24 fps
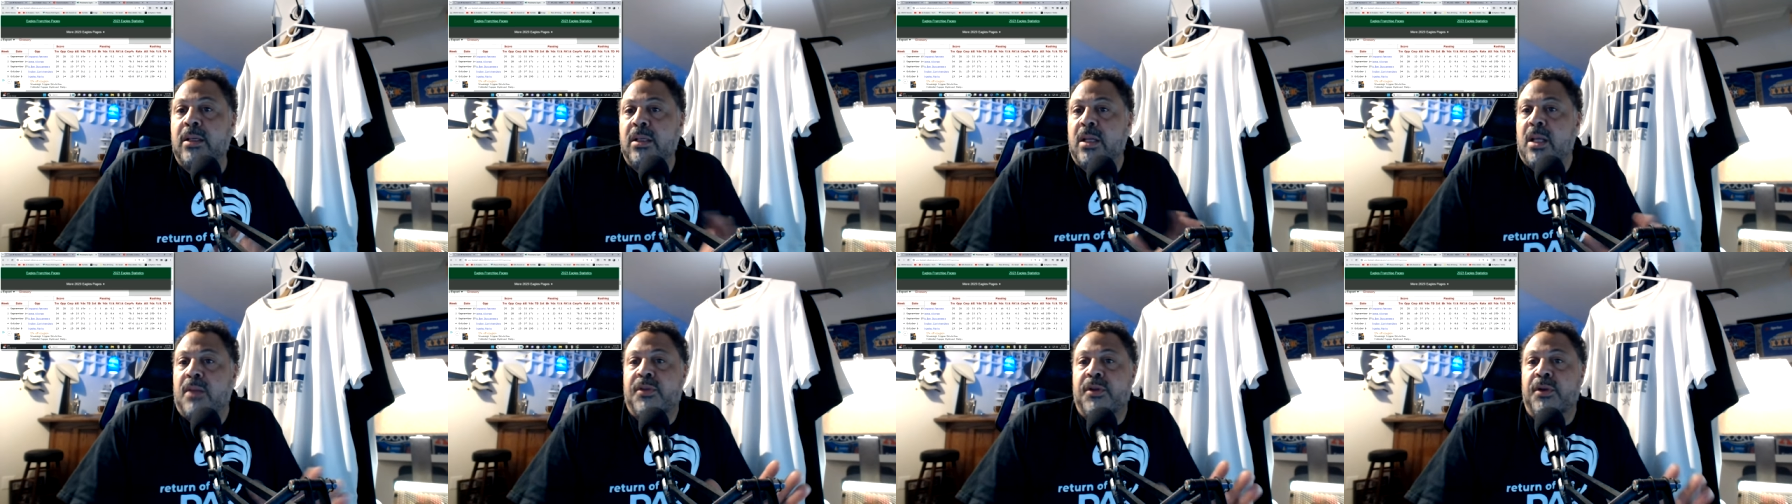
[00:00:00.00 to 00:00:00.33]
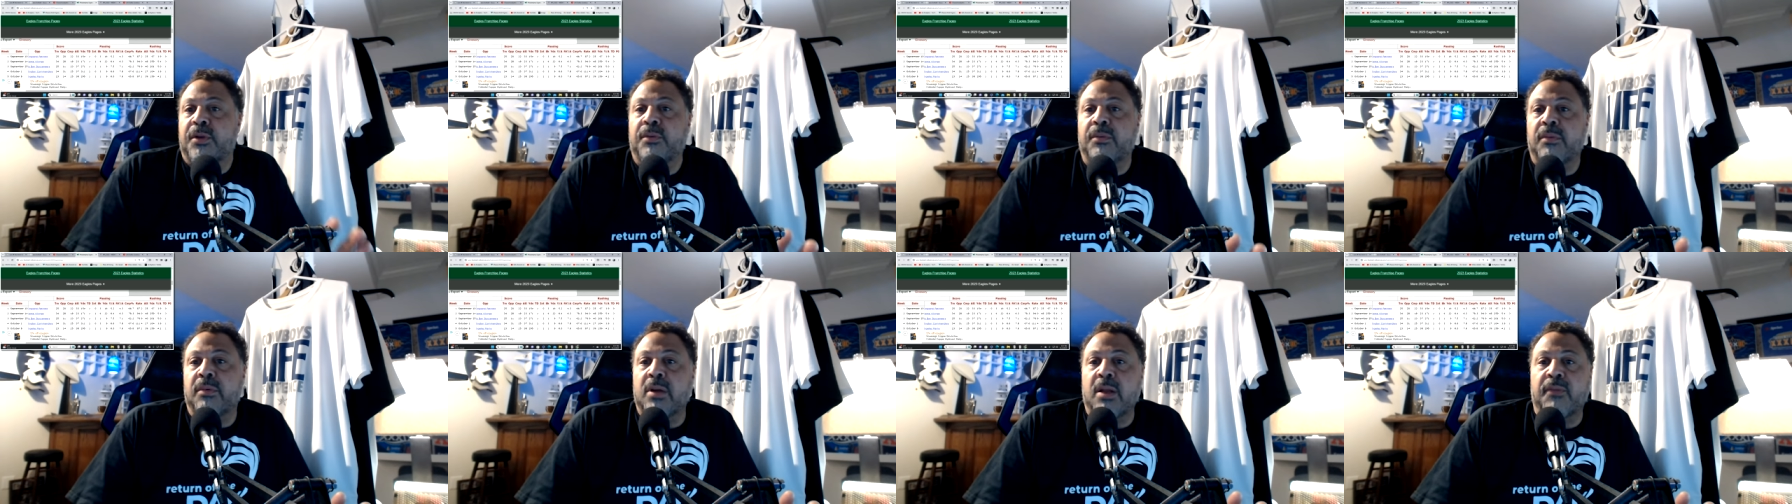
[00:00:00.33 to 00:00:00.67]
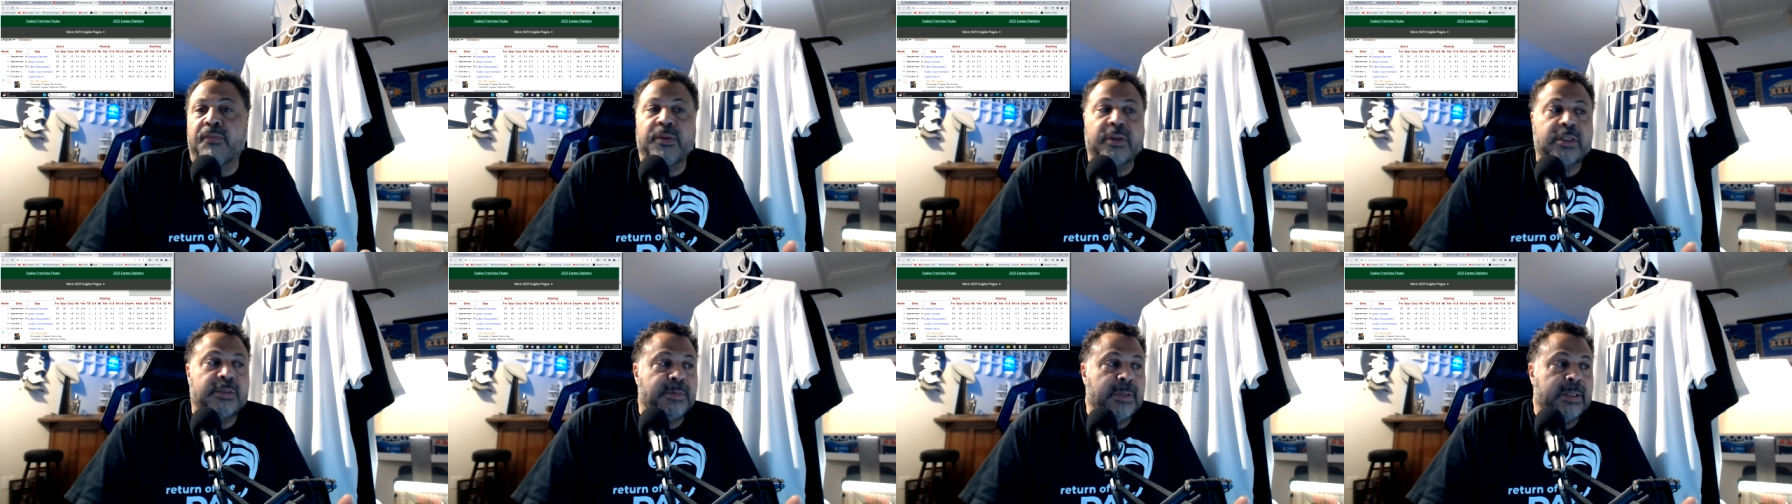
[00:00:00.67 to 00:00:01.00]
Nothing
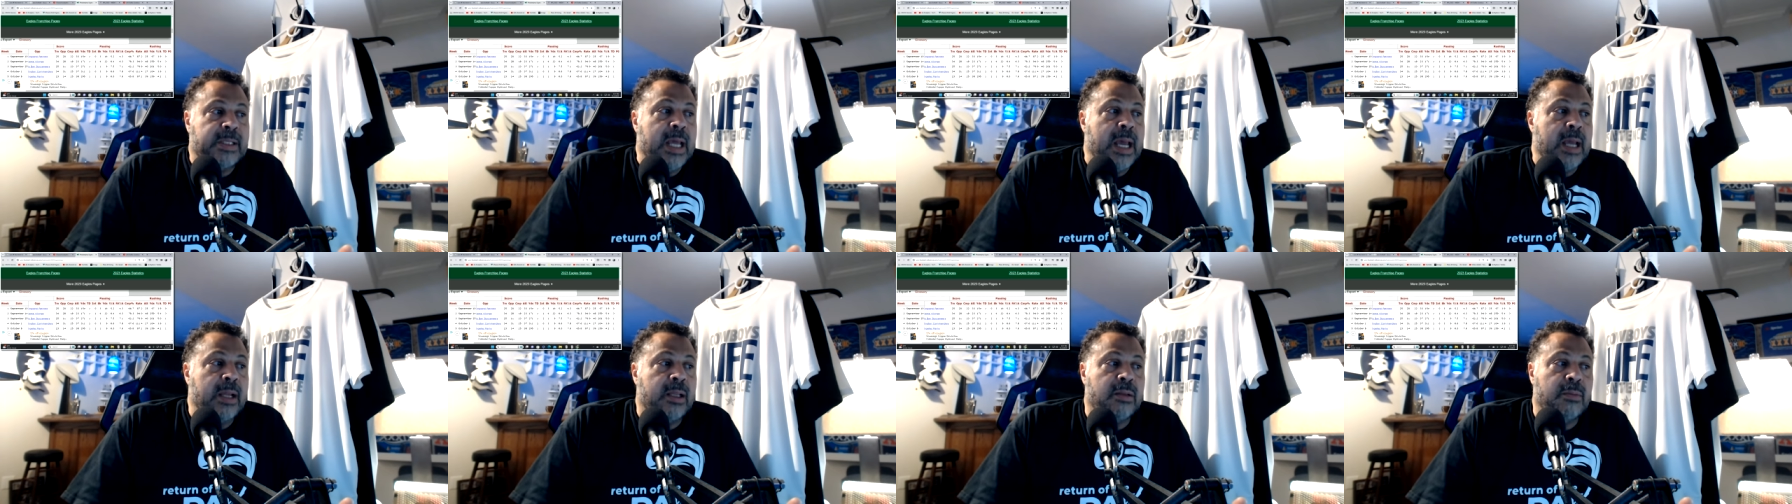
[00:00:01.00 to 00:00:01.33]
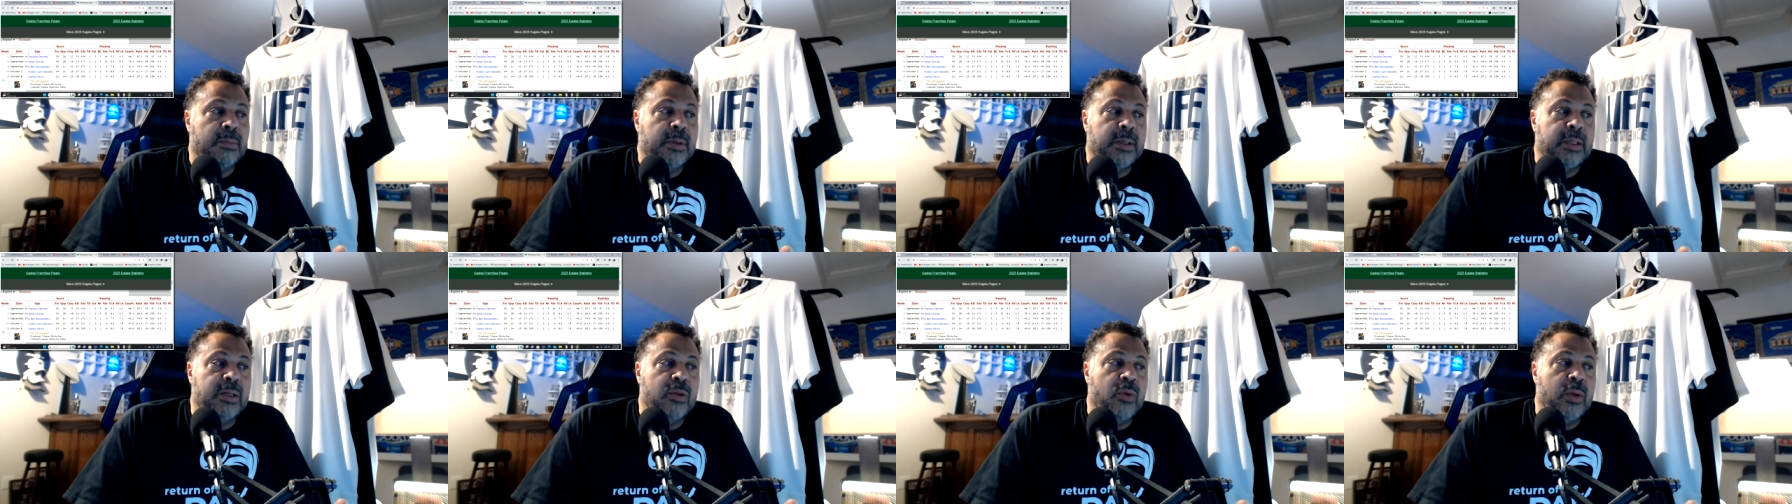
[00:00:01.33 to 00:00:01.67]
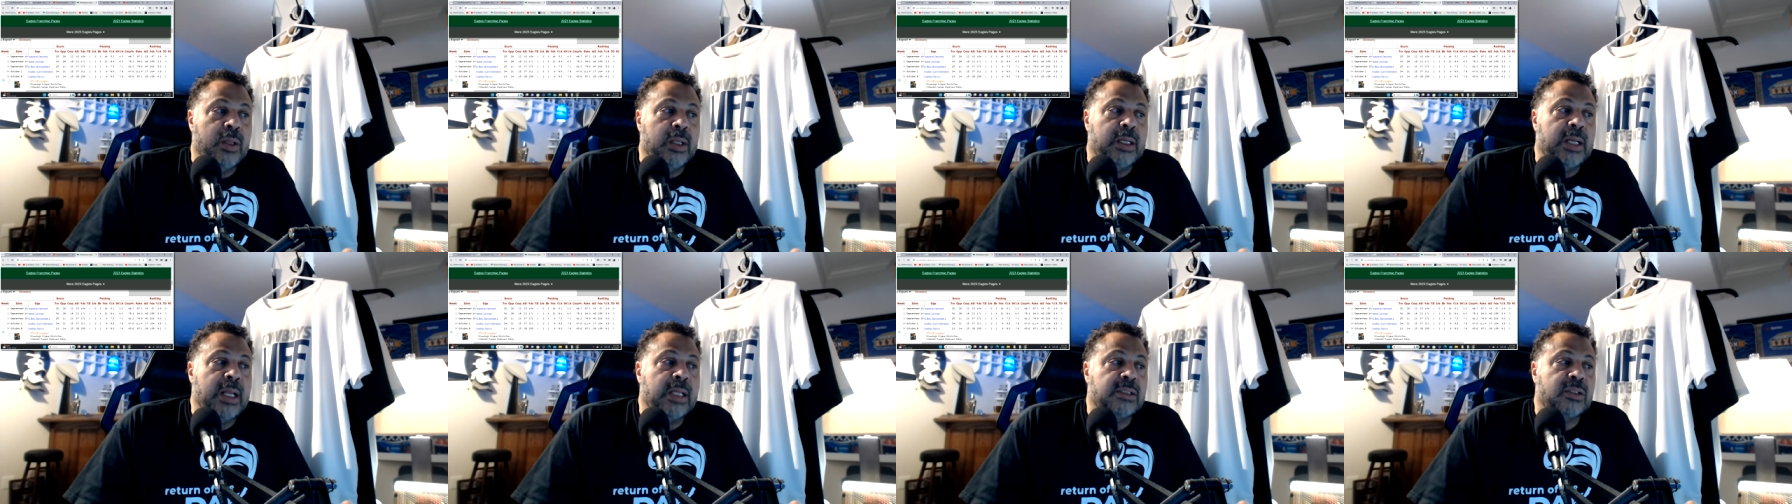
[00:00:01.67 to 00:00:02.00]
nothing spectacular, but New
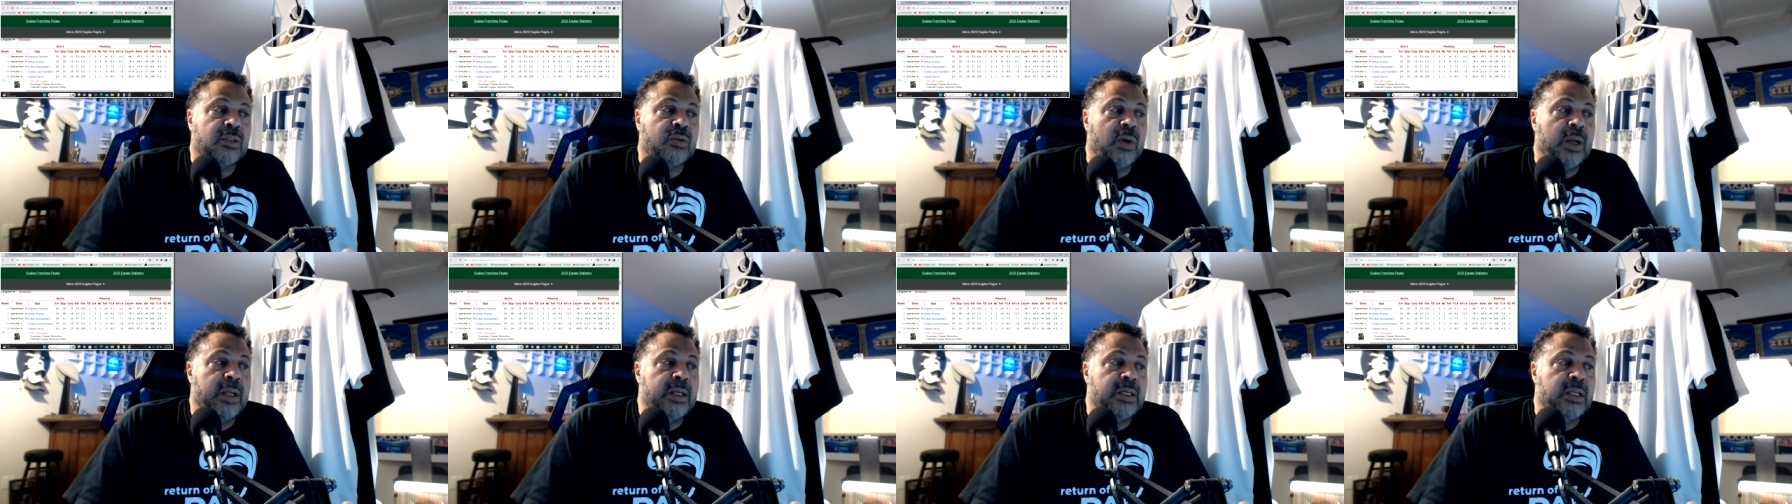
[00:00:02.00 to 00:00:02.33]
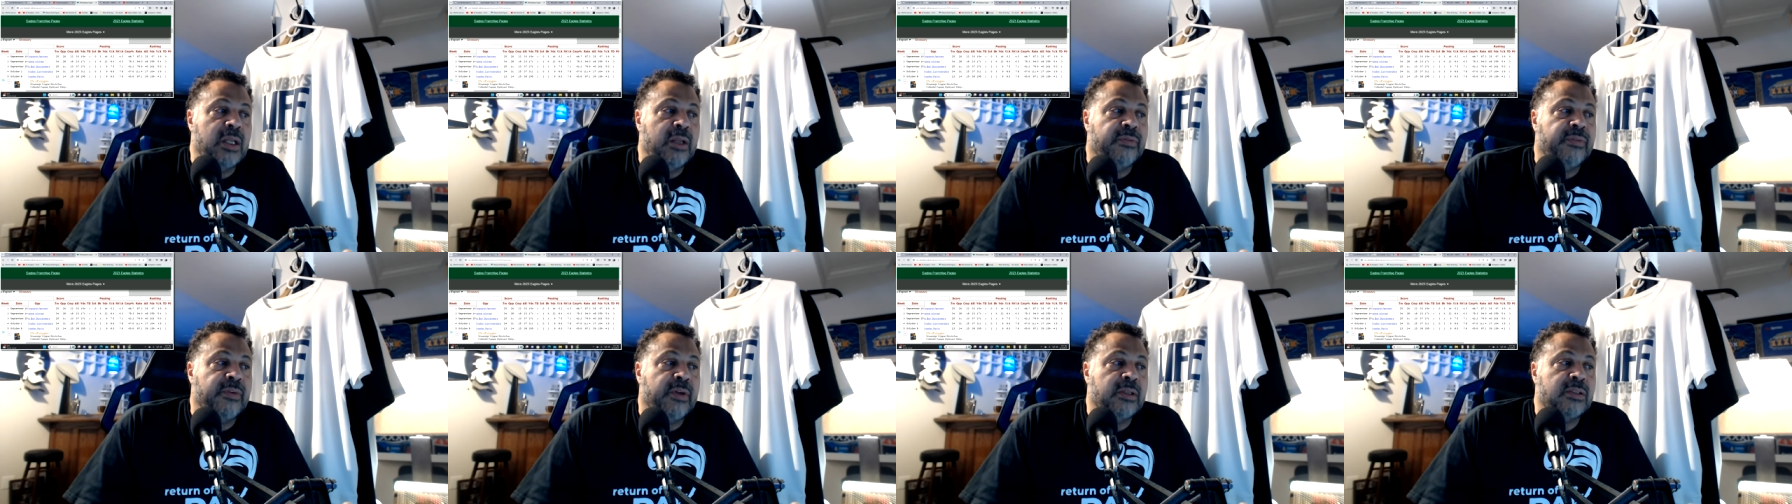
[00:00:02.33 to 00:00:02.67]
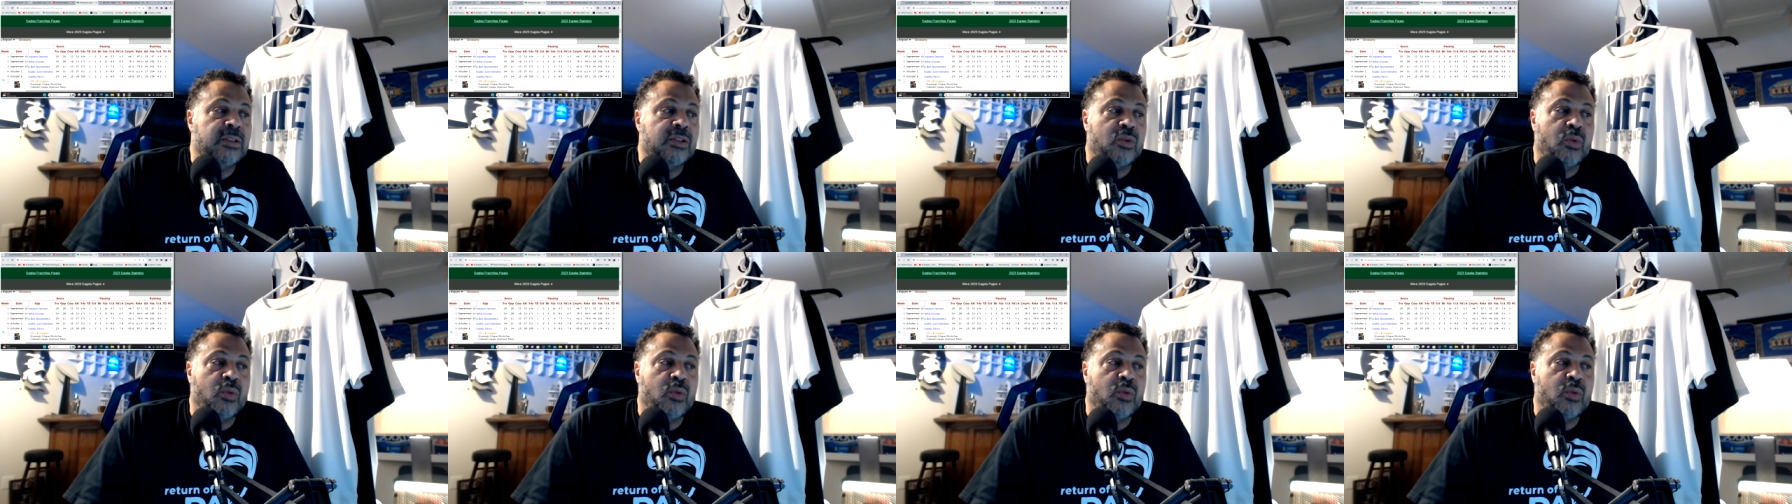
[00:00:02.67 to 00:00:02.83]
England has a great defense.